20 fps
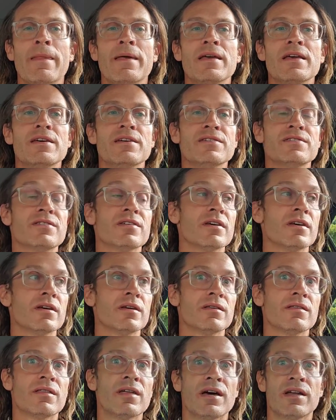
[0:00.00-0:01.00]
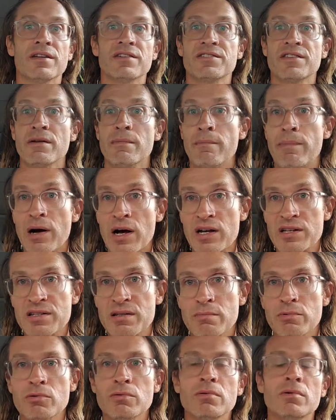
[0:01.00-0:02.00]
Is it that it's
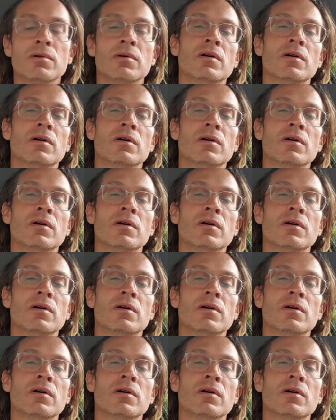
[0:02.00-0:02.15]
impossible?